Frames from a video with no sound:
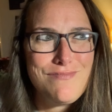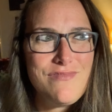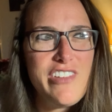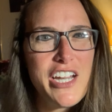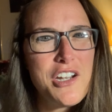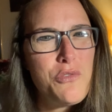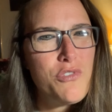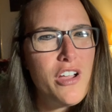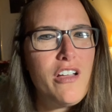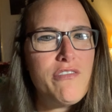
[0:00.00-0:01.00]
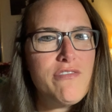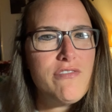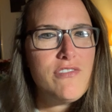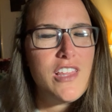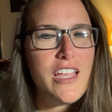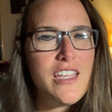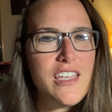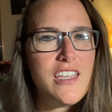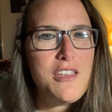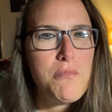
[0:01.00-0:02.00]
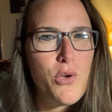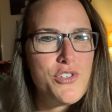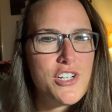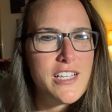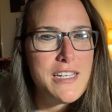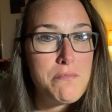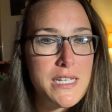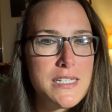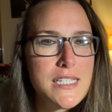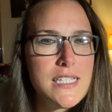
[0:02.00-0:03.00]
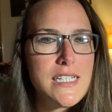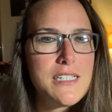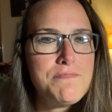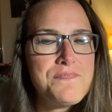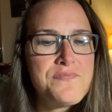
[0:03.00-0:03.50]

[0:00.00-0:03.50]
very rough, like emotionally and mentally.